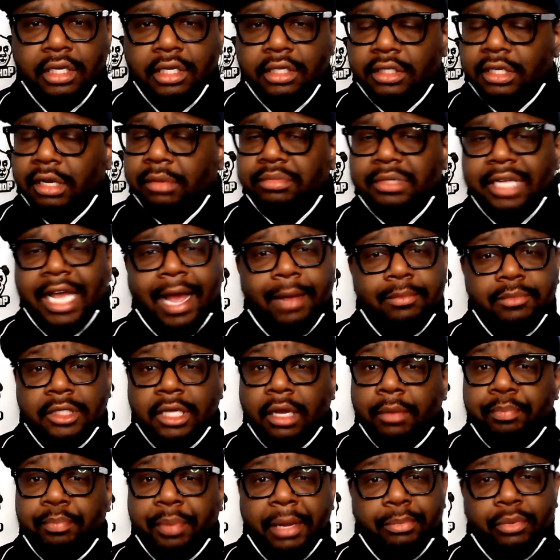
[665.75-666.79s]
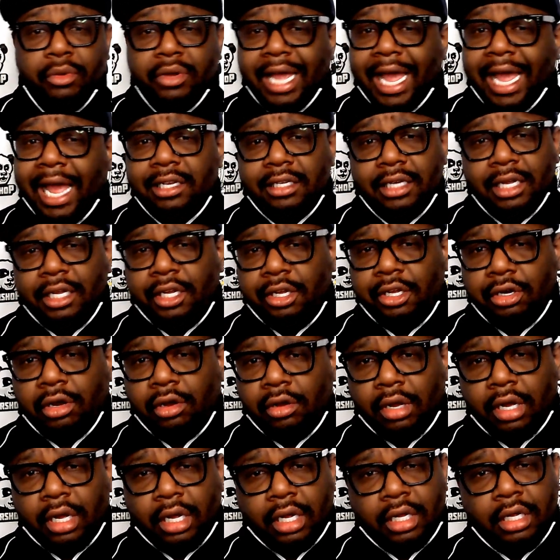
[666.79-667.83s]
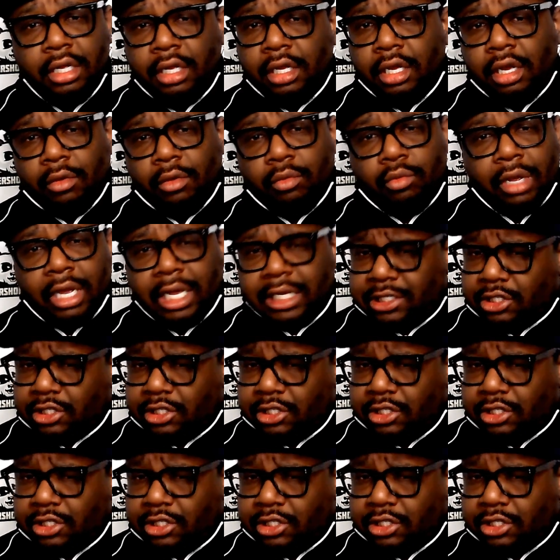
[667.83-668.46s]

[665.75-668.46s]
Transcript: Sometimes some people got a